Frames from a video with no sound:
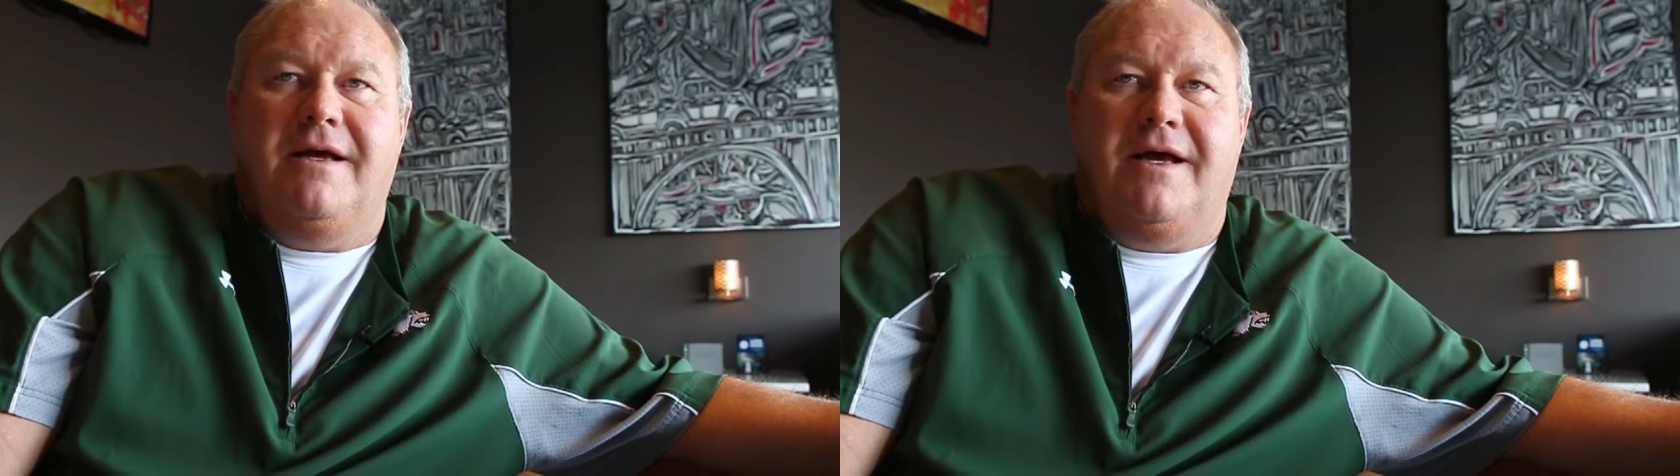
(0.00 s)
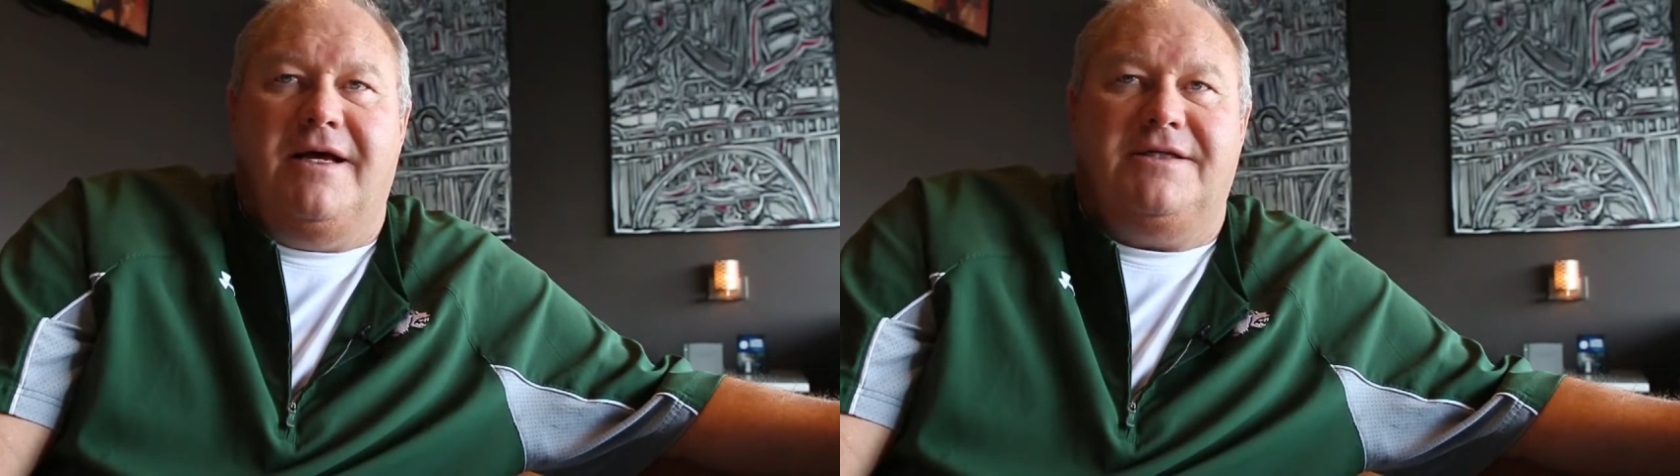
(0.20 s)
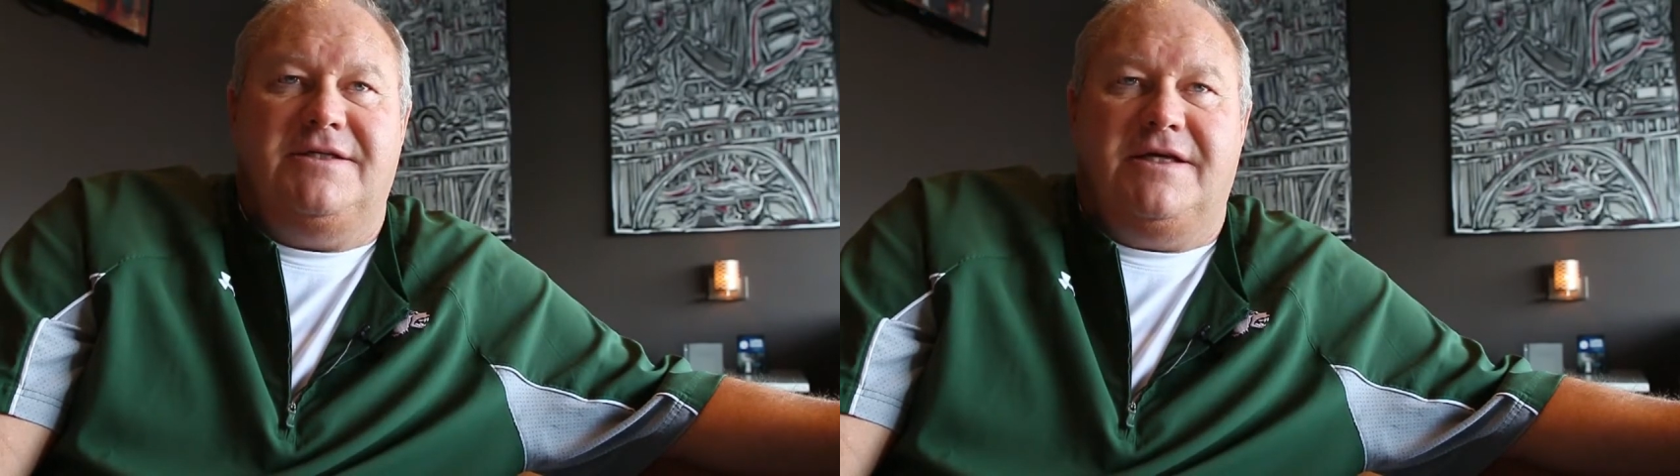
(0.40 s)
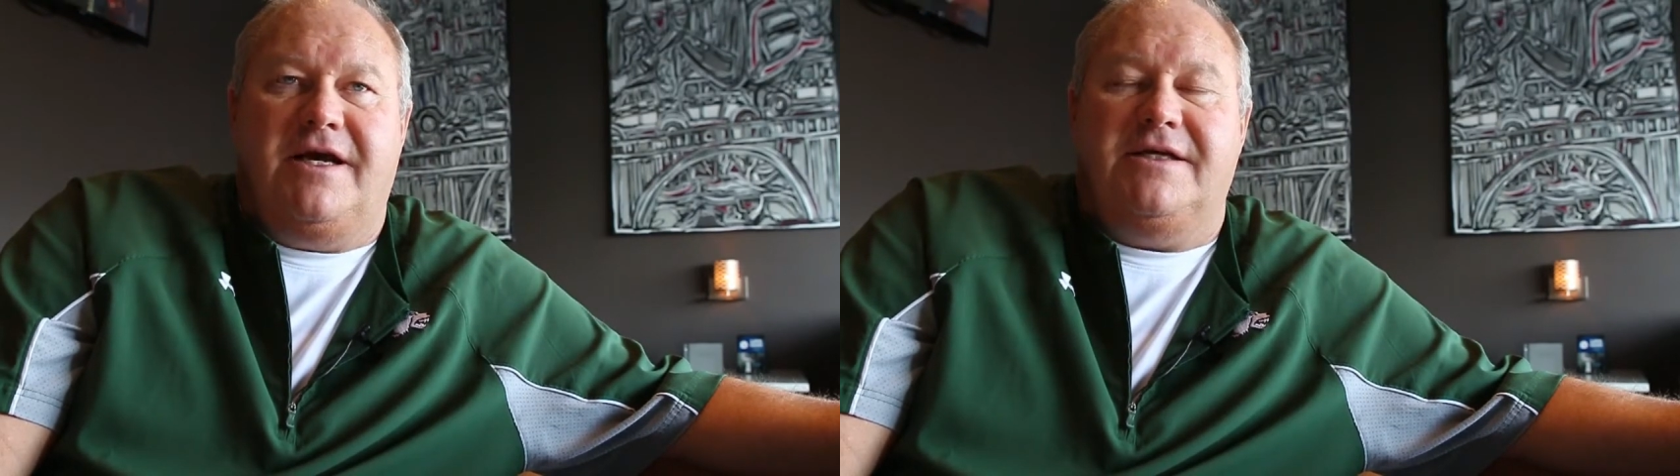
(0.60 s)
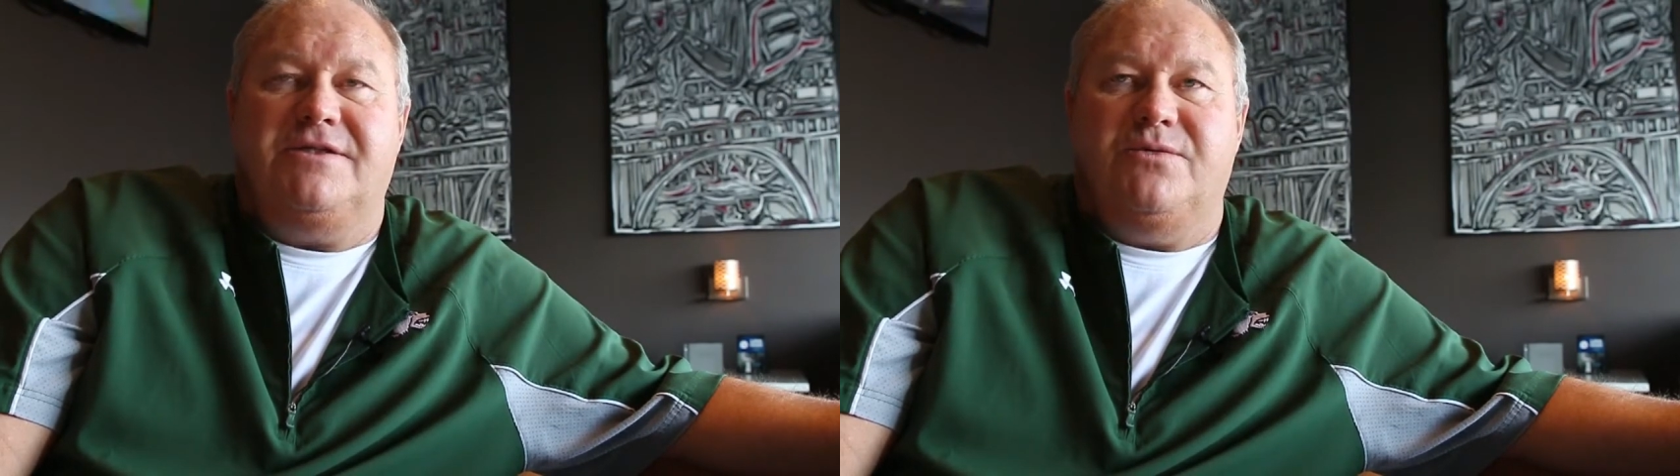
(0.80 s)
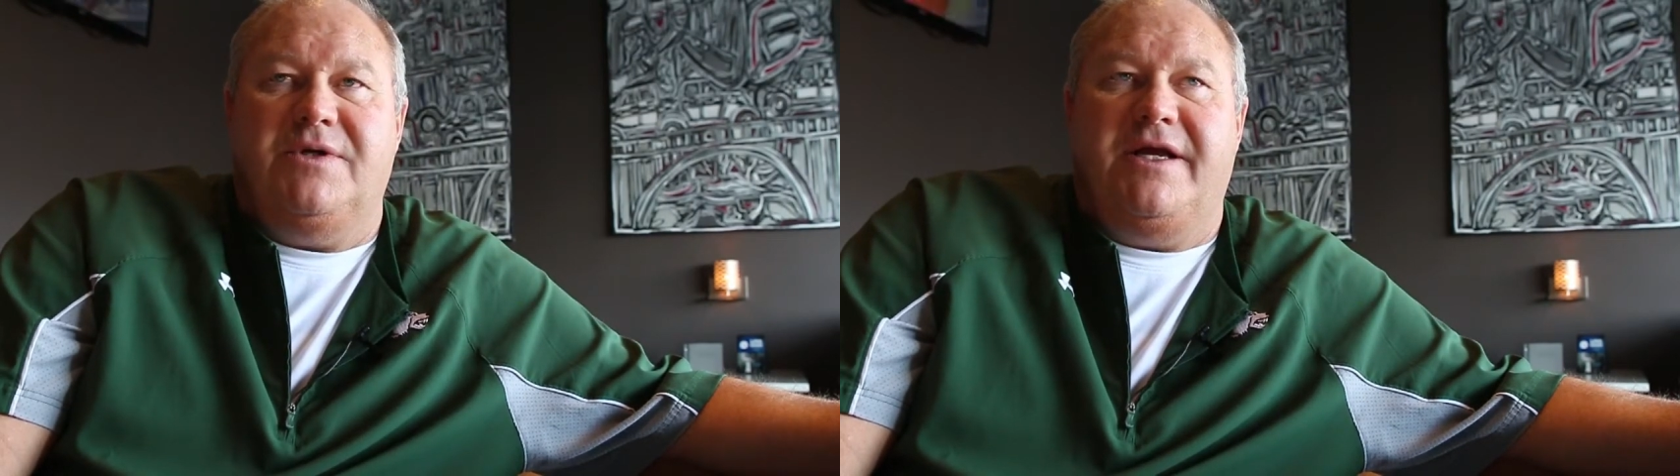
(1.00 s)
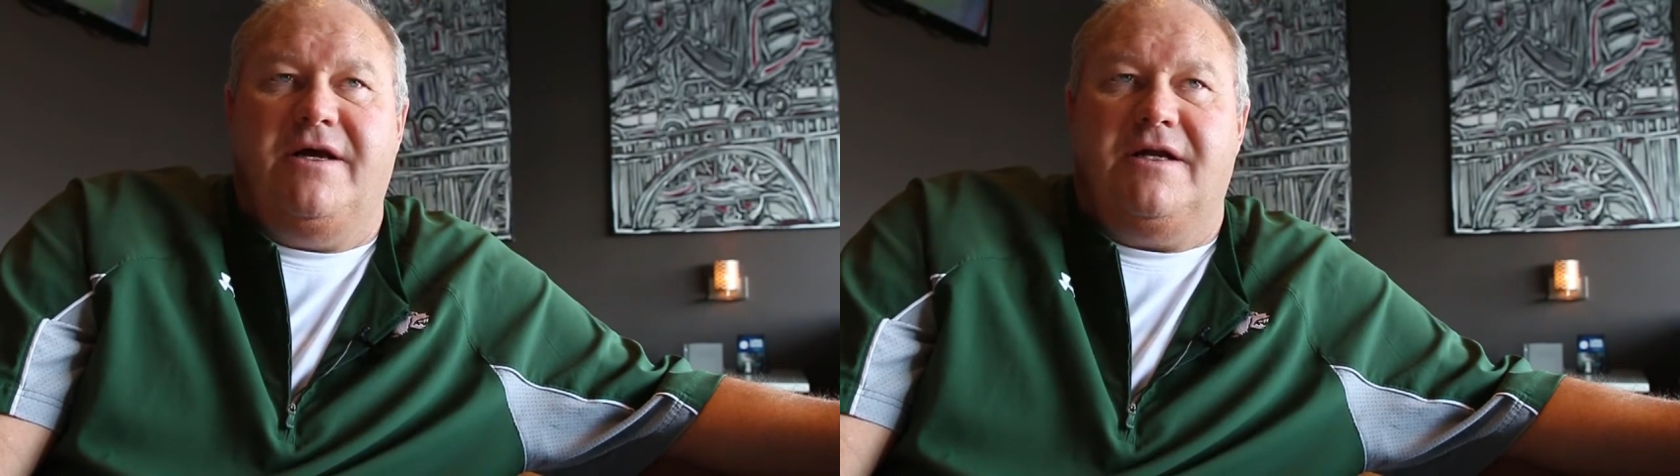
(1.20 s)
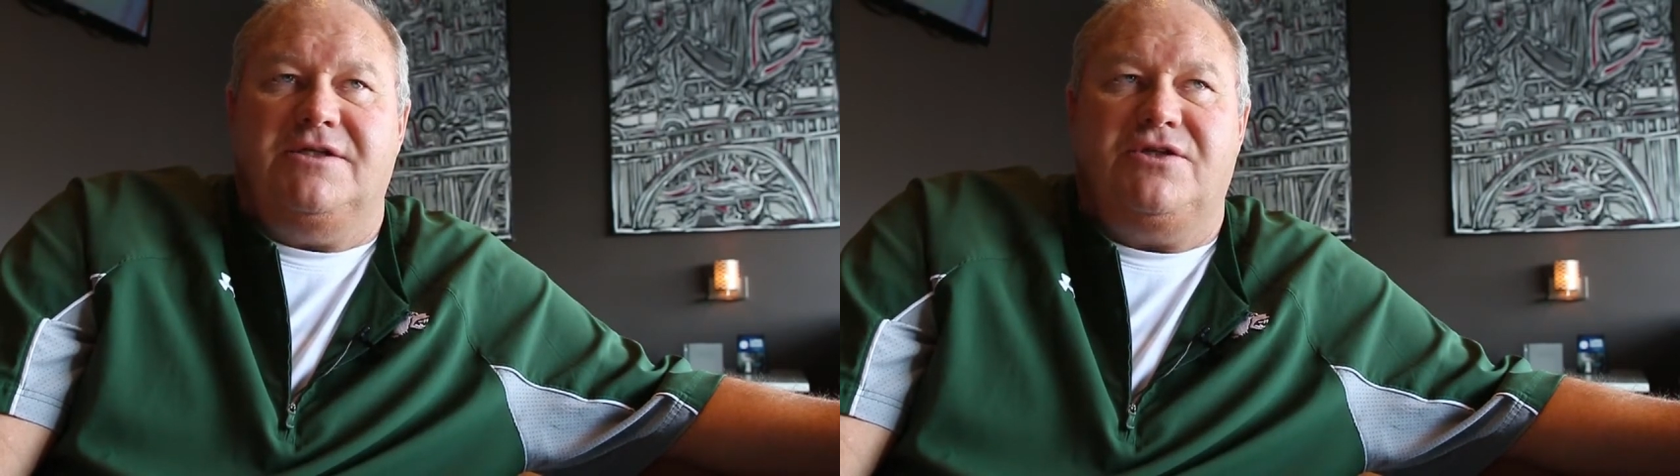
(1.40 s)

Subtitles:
to the guys that really got it